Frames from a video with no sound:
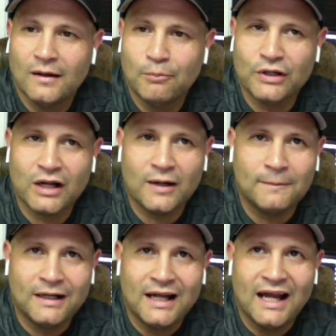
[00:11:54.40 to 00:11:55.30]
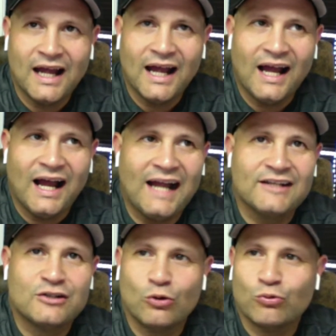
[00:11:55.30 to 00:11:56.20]
But I
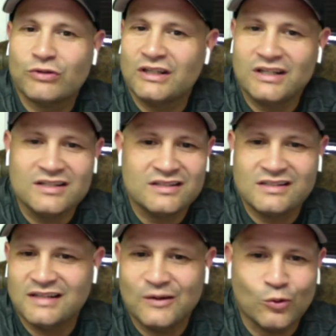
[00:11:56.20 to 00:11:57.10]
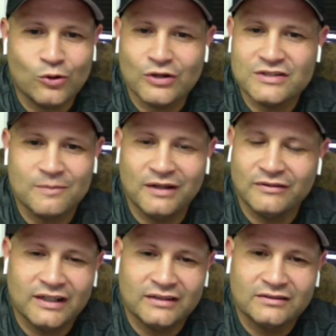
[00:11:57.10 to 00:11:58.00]
don't think NC State worries about
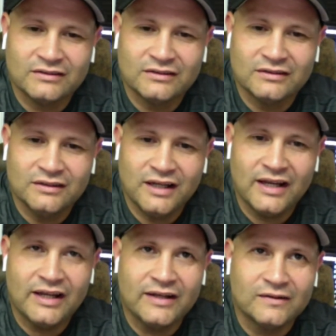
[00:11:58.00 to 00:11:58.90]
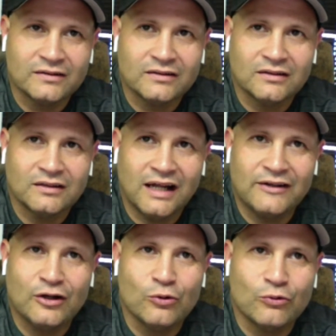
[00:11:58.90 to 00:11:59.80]
that. And I
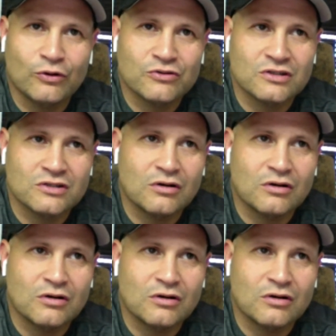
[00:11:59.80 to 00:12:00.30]
know there's this